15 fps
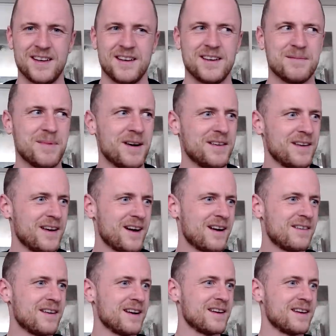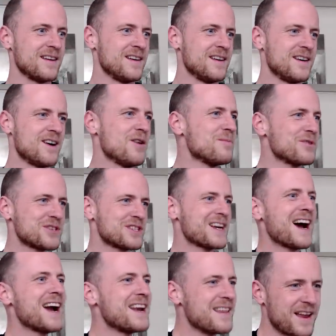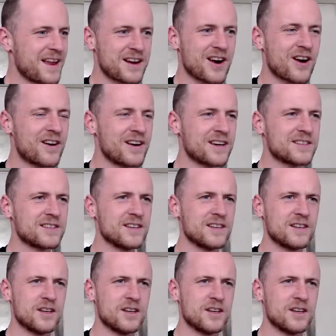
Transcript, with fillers: about how I almost died in that car accident,